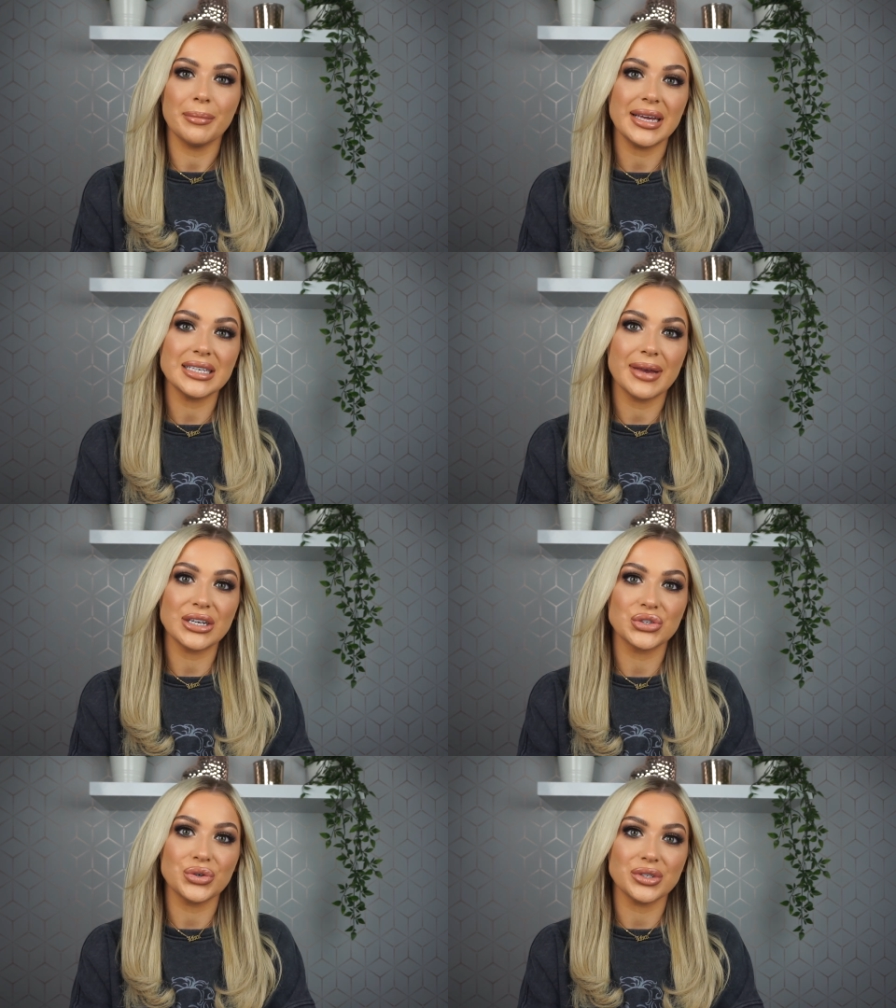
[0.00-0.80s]
Please make
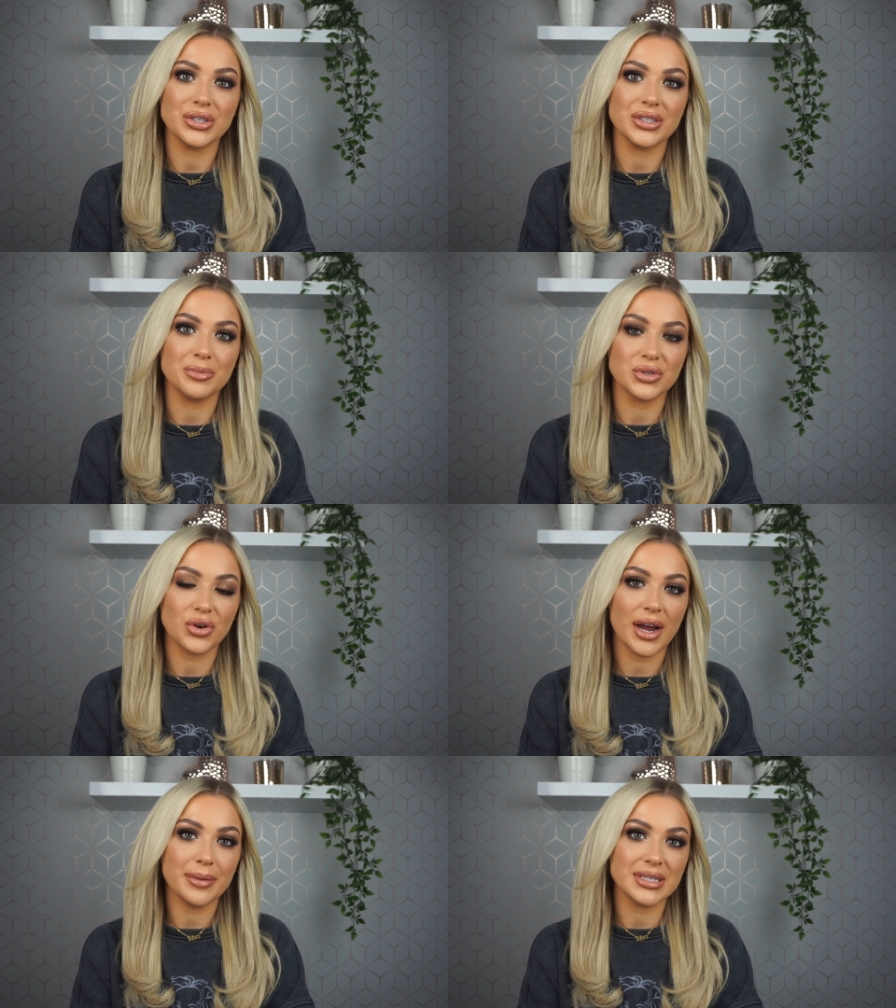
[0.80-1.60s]
sure to
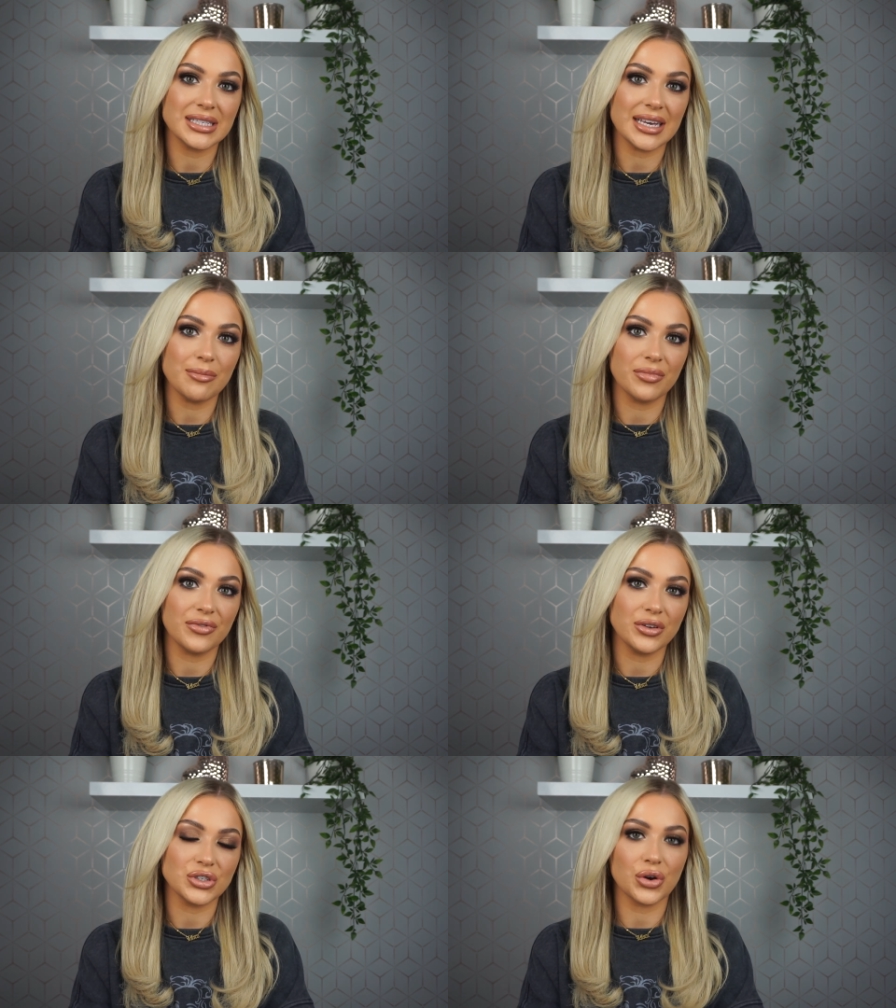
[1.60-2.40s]
subscribe to see
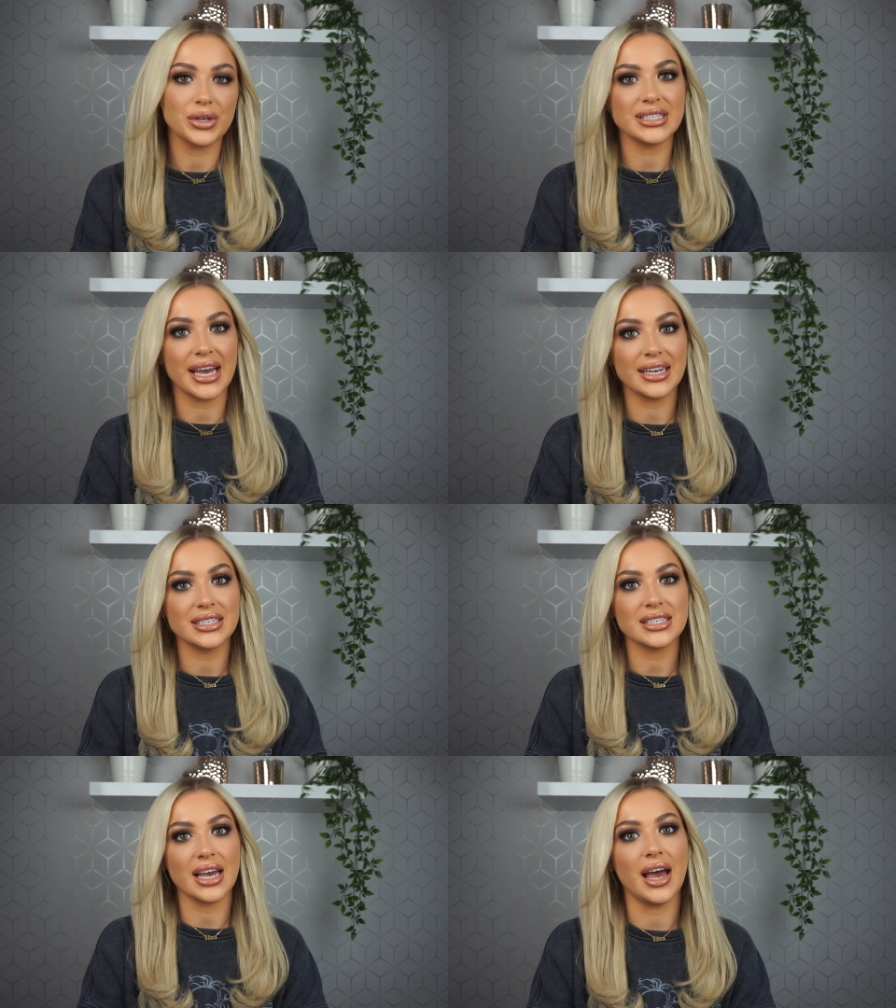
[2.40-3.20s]
future content.